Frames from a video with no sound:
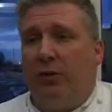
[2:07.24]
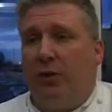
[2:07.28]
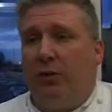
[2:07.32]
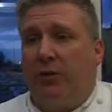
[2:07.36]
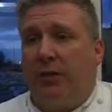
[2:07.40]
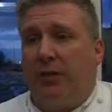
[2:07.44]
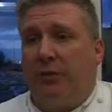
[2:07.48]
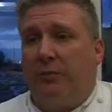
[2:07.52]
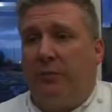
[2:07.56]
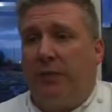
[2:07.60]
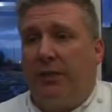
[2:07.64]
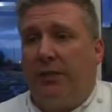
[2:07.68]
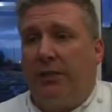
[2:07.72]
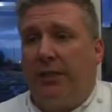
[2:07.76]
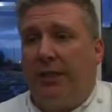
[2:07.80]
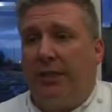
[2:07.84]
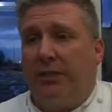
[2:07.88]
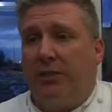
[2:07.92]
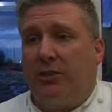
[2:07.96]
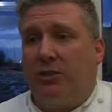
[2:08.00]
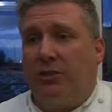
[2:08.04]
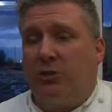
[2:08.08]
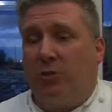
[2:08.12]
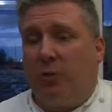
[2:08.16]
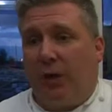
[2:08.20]
Christmas
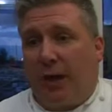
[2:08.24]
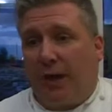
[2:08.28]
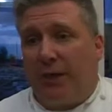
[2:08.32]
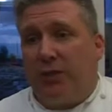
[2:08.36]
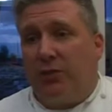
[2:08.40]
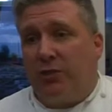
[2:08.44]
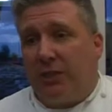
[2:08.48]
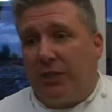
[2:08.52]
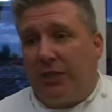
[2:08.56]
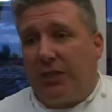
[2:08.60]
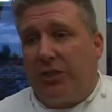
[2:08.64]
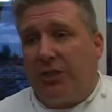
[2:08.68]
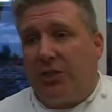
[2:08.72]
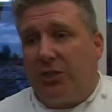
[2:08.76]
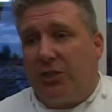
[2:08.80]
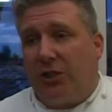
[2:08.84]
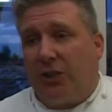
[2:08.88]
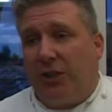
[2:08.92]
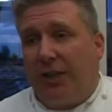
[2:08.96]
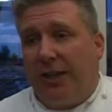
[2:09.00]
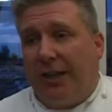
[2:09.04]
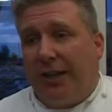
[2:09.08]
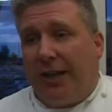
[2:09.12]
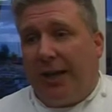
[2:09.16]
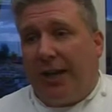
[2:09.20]
is quite
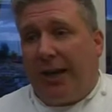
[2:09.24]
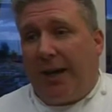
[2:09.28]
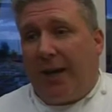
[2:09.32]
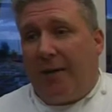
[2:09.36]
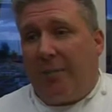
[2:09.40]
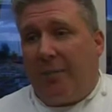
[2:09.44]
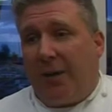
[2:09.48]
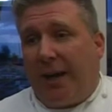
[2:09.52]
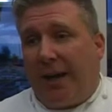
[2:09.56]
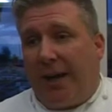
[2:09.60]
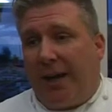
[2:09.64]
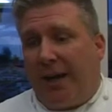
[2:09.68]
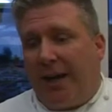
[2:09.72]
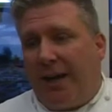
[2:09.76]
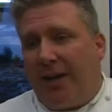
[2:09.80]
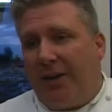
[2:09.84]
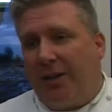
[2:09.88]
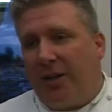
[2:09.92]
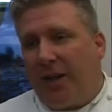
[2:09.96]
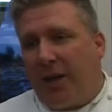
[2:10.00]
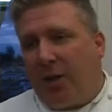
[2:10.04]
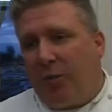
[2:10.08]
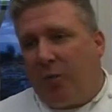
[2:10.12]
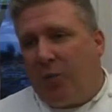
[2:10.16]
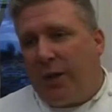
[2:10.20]
traditional
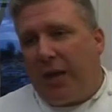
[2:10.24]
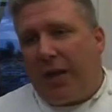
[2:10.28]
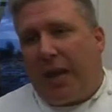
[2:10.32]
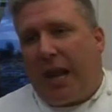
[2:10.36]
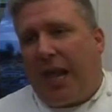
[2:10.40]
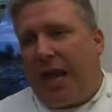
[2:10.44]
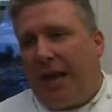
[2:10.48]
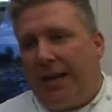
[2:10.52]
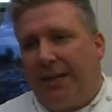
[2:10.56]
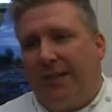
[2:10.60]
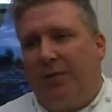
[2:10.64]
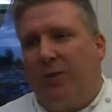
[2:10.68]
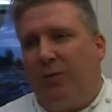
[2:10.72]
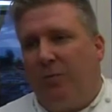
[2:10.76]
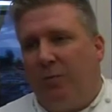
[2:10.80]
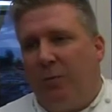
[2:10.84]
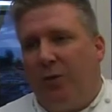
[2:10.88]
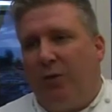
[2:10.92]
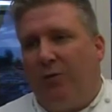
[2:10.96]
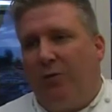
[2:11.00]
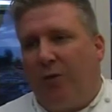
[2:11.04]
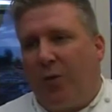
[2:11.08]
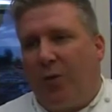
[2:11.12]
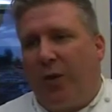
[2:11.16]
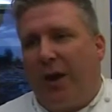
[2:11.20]
and we'd like to
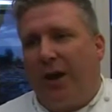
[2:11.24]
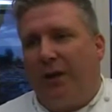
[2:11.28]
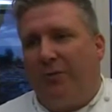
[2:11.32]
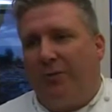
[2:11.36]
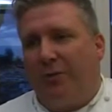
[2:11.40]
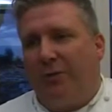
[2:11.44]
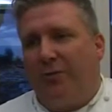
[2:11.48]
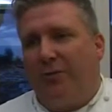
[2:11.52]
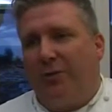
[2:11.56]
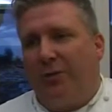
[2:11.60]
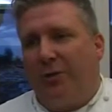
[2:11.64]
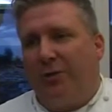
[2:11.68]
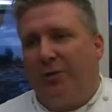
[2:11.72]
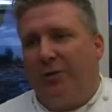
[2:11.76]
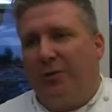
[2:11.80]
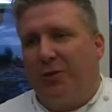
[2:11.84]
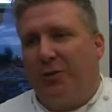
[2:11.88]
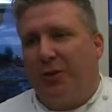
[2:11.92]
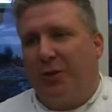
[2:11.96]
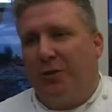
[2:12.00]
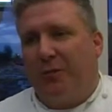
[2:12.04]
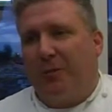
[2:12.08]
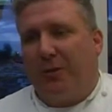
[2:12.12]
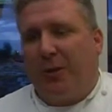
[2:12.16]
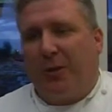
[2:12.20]
move away from some
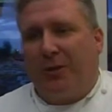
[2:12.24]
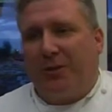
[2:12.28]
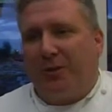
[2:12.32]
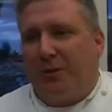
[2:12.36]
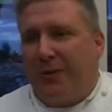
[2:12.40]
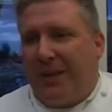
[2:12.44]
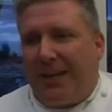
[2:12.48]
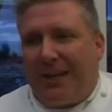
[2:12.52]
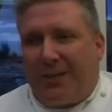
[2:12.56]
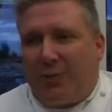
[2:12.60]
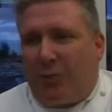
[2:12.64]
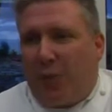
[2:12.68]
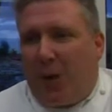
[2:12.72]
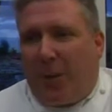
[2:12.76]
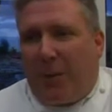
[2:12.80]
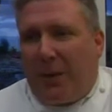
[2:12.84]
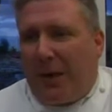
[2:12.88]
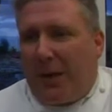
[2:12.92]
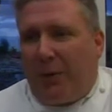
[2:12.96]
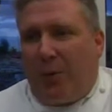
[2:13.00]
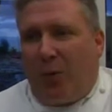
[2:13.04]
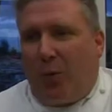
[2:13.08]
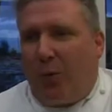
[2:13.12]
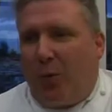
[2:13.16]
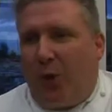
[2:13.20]
stuff, but it's what
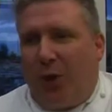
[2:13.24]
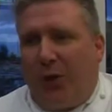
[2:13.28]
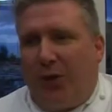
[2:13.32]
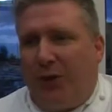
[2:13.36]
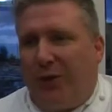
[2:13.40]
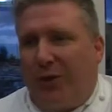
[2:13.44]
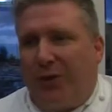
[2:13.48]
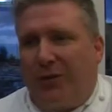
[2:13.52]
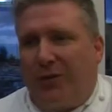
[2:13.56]
people want at